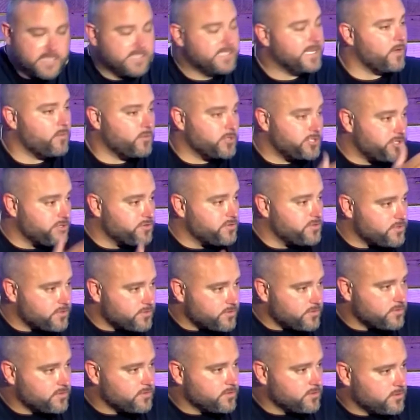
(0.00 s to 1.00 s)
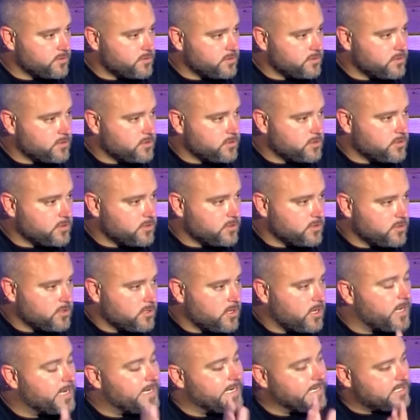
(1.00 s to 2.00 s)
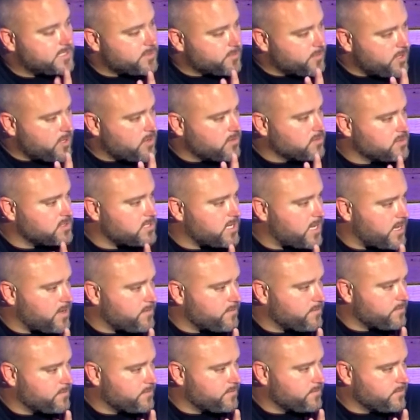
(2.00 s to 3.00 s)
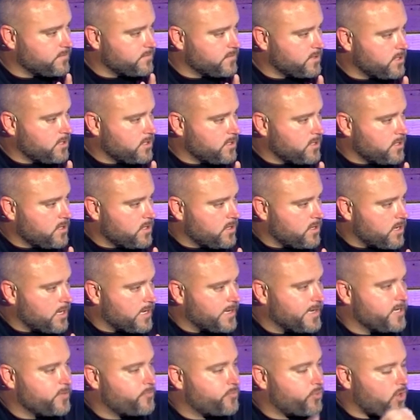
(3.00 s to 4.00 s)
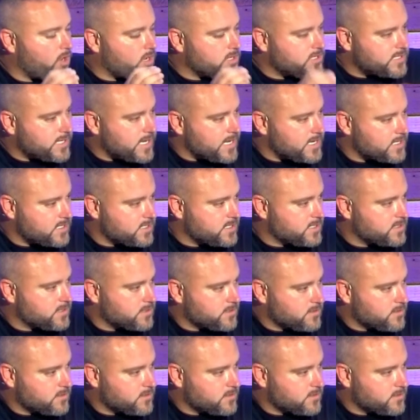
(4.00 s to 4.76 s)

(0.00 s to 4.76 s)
Is that what you'd do? I need some alone time. I need to process.